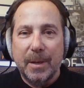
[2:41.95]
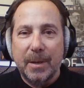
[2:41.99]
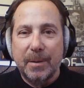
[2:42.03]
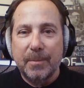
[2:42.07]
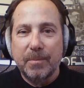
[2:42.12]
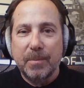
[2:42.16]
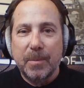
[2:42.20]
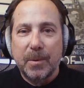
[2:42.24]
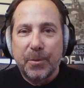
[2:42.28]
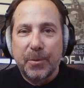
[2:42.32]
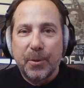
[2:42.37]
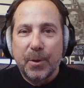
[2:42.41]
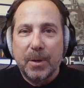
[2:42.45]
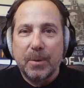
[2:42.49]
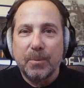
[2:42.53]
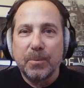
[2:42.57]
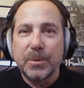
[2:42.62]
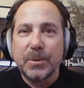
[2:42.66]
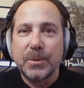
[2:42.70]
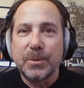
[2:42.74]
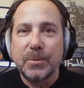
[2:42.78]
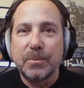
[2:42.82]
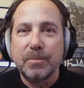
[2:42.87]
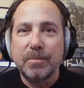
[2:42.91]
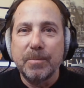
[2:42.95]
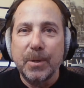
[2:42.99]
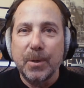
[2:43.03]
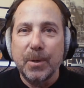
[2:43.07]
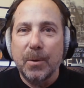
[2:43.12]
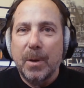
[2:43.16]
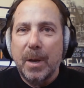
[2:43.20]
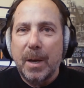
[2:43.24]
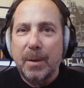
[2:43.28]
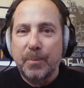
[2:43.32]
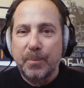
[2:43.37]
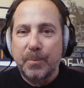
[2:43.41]
I thought it was,
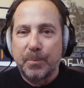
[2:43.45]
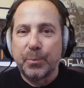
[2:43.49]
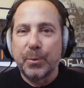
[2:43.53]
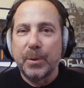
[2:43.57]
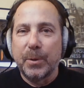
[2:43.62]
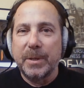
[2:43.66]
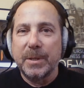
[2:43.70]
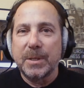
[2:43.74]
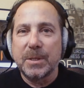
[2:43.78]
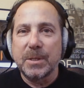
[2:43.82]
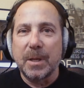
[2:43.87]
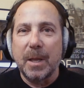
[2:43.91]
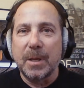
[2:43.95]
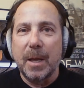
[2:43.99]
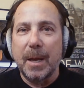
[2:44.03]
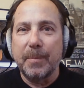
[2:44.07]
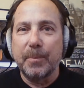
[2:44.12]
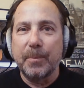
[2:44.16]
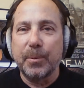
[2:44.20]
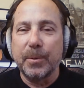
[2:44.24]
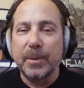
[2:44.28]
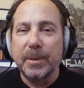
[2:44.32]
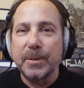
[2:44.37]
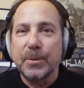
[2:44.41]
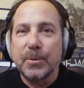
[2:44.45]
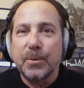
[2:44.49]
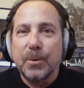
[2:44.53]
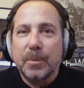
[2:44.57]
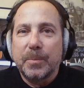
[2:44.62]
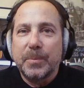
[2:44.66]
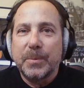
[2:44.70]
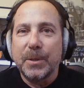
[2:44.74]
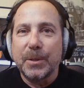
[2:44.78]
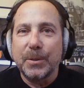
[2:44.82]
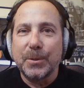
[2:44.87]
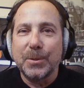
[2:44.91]
I pretty sly, pretty
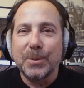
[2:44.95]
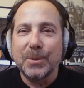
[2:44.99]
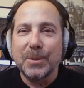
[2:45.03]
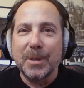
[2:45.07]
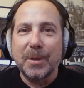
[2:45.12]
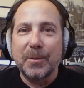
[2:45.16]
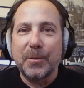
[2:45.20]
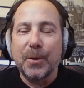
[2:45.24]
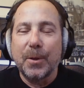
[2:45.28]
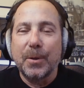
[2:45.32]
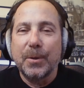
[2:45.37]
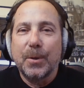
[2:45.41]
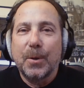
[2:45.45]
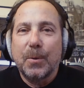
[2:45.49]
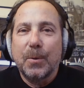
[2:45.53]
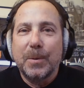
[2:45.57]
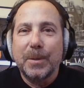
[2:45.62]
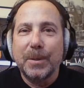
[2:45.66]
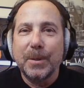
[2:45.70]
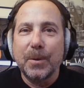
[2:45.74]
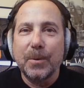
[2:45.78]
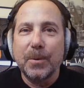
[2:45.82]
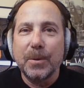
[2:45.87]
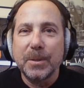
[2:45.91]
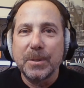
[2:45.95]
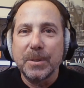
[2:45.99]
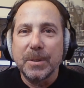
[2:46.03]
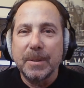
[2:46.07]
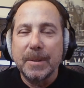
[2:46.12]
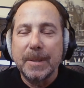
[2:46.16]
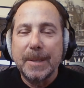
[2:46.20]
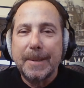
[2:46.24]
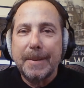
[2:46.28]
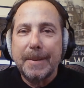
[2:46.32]
surreptitious. I thought no one noticed.